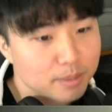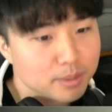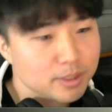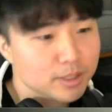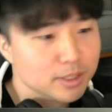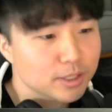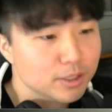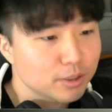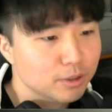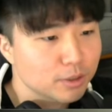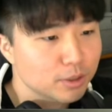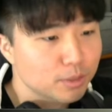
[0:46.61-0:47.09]

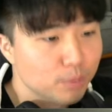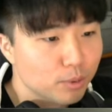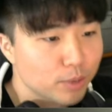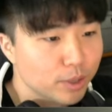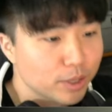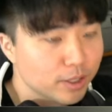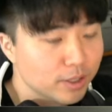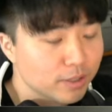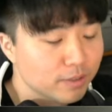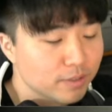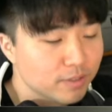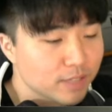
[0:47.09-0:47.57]
So the
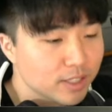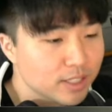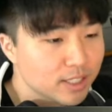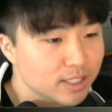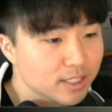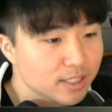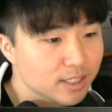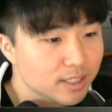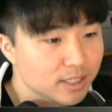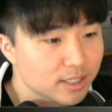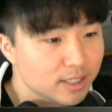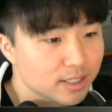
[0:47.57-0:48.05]
point of this
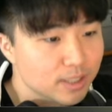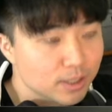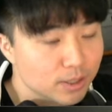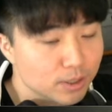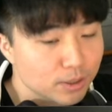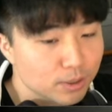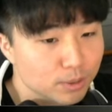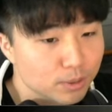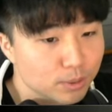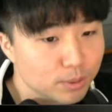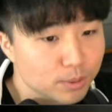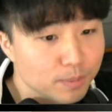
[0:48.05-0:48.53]
is
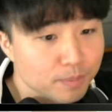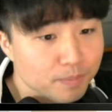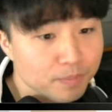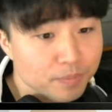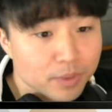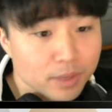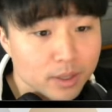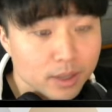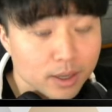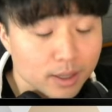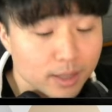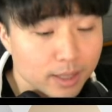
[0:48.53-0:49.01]
to
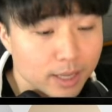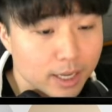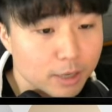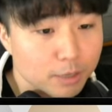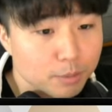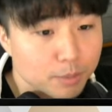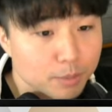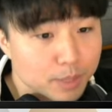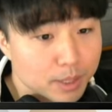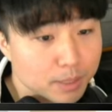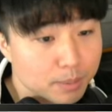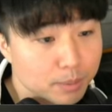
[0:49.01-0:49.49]
allow
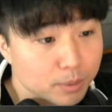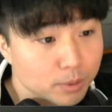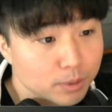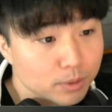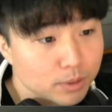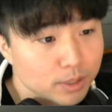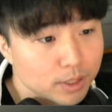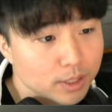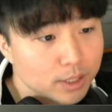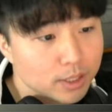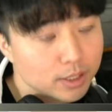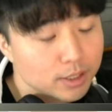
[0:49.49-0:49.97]

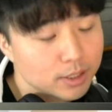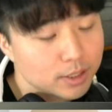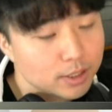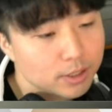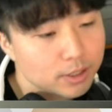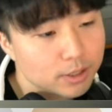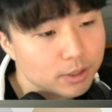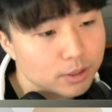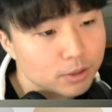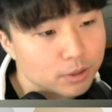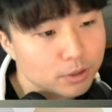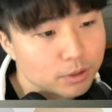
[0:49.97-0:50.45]
people
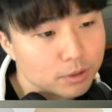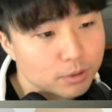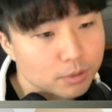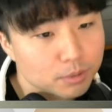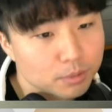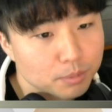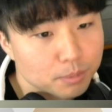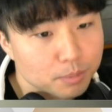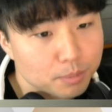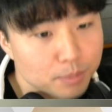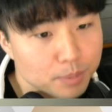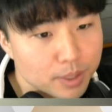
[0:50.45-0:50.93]
to
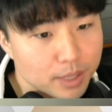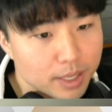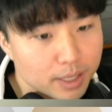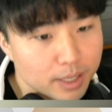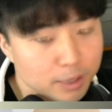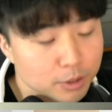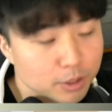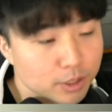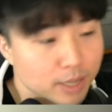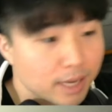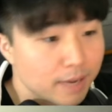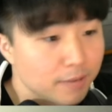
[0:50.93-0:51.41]
be
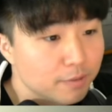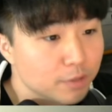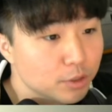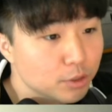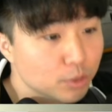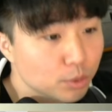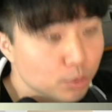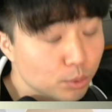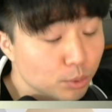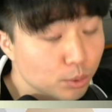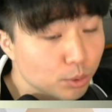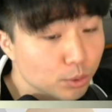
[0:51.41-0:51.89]
able to have the
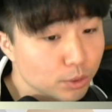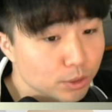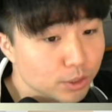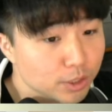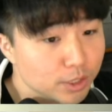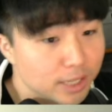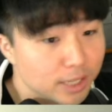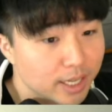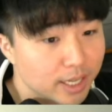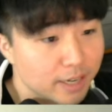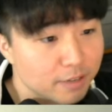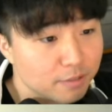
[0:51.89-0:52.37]
tools
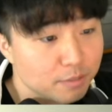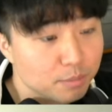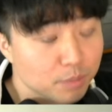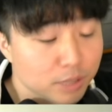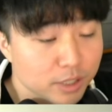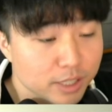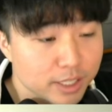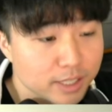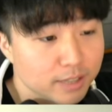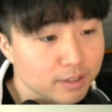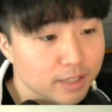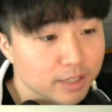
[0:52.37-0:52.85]
to kind of
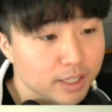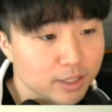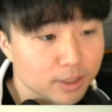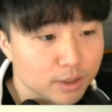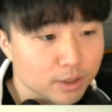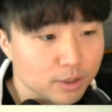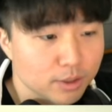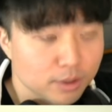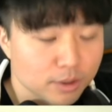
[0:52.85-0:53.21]
play like